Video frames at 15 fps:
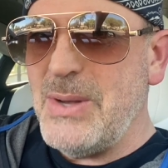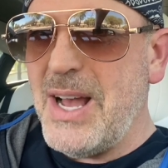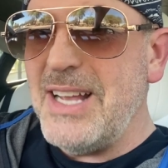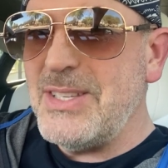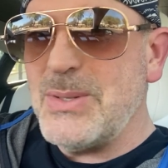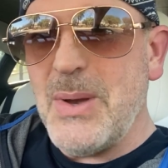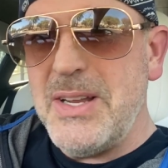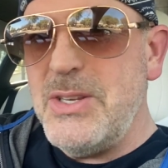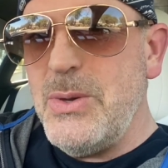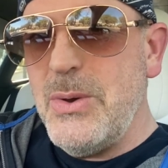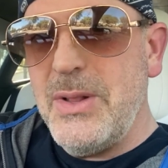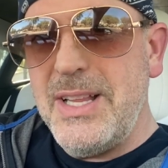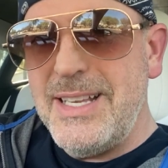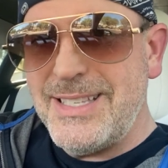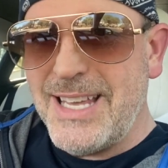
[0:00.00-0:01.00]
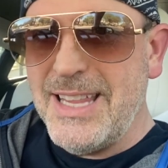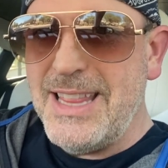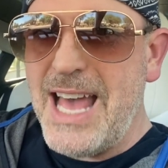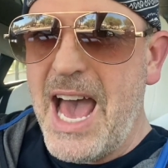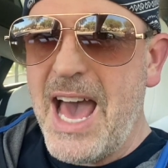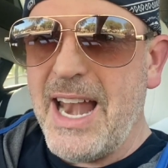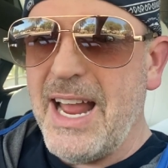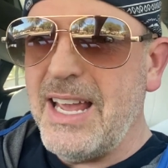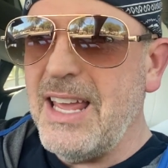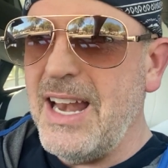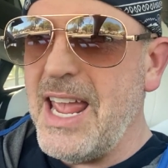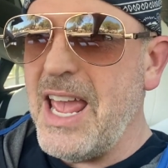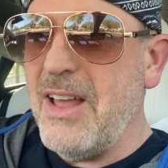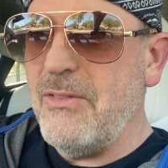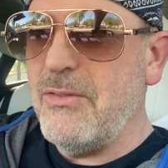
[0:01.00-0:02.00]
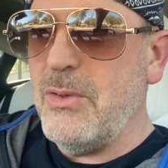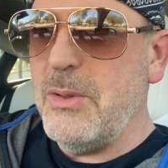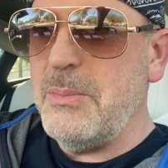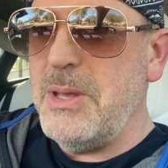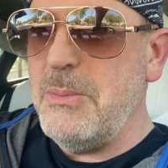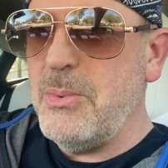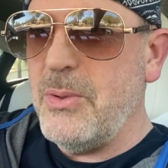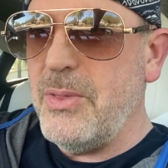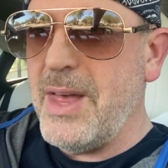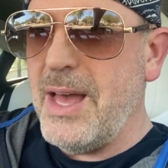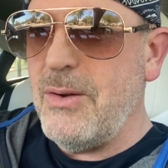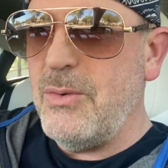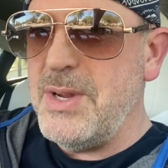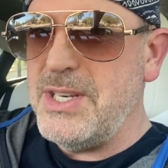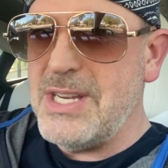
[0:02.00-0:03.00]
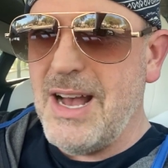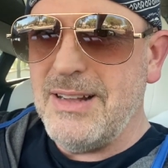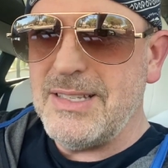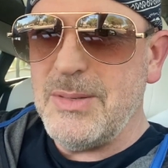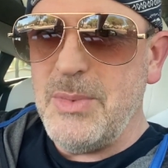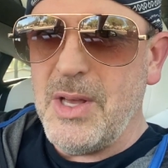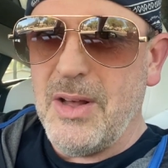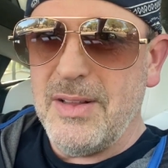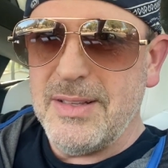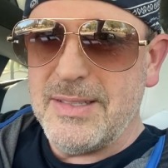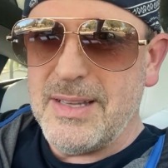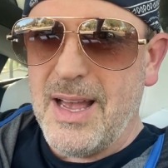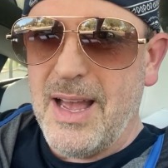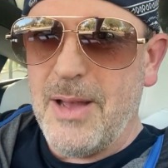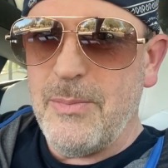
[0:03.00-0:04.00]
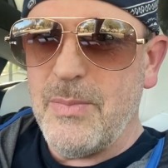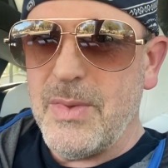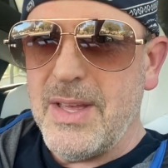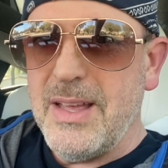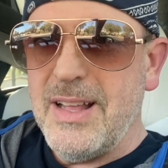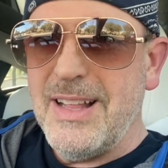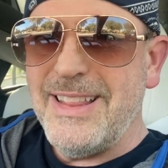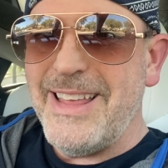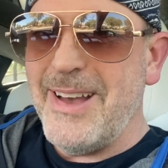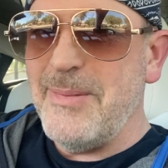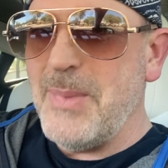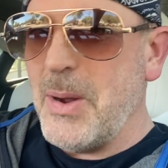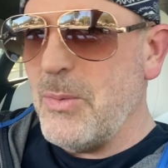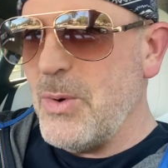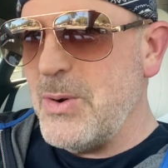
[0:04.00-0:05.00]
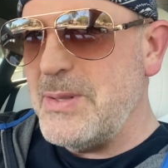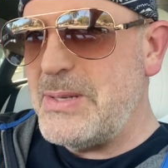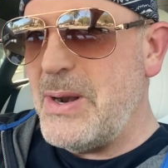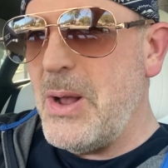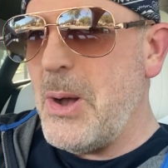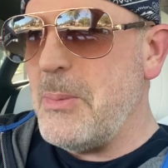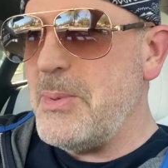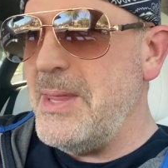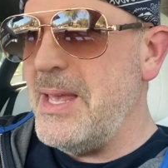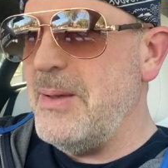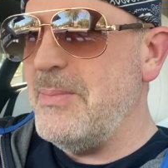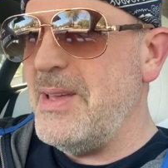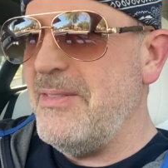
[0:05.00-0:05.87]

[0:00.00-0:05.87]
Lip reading: So I do at least get that. I get a handful of people that reach out to me all the time, that my words are helping them.